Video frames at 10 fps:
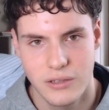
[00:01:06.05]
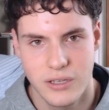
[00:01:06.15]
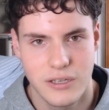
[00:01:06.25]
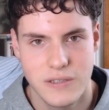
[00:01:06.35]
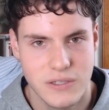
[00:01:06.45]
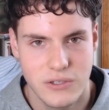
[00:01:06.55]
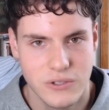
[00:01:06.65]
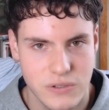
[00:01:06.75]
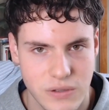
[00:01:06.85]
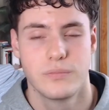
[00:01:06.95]
Like, it's
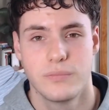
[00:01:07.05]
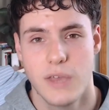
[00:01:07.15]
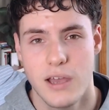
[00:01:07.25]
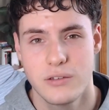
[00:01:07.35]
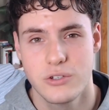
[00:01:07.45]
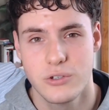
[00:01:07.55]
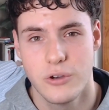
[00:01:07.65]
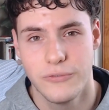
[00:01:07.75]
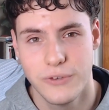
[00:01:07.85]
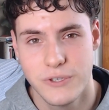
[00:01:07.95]
just Arch
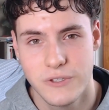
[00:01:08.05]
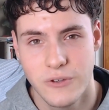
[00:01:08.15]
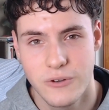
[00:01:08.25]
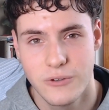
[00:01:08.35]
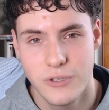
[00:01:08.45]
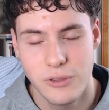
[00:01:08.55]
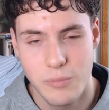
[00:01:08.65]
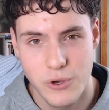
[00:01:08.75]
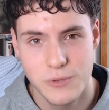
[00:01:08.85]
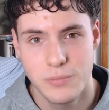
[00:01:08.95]
offers not only the
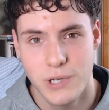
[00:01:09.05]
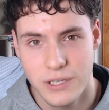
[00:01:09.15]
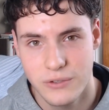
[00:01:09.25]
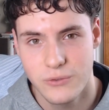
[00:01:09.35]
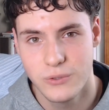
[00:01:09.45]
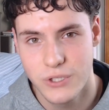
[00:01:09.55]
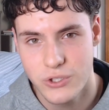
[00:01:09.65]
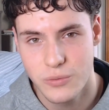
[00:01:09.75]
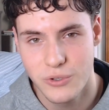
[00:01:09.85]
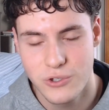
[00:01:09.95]
most practical
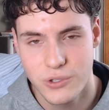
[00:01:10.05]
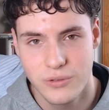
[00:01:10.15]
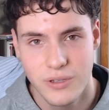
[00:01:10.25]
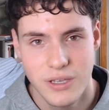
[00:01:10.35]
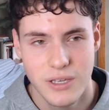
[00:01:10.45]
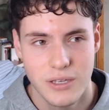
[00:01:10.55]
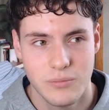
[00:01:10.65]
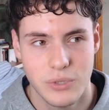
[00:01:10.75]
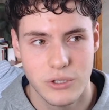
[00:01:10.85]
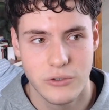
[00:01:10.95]
distribution,
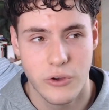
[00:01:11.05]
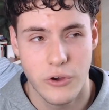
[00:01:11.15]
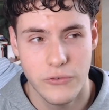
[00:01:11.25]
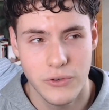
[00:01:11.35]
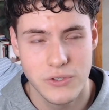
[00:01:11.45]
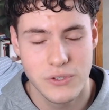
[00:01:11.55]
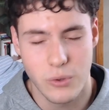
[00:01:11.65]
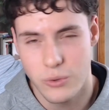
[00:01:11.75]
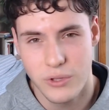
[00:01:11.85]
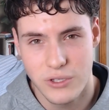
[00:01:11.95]
but it offers
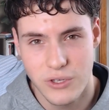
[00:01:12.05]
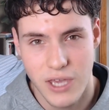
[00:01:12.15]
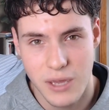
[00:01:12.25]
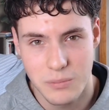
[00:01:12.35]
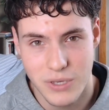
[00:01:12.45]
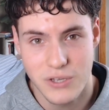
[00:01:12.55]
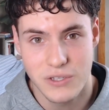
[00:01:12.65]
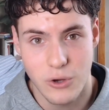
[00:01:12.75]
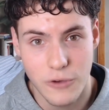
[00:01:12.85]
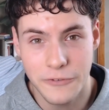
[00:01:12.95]
all that you can because
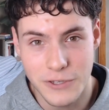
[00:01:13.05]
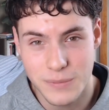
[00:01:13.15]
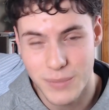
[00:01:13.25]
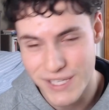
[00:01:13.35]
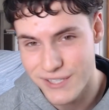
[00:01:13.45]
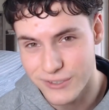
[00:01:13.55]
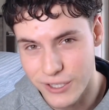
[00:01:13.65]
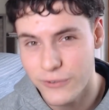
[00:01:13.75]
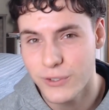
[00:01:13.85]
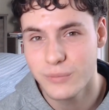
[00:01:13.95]
it offers basically
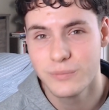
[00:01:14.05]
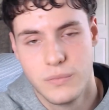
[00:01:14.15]
nothing.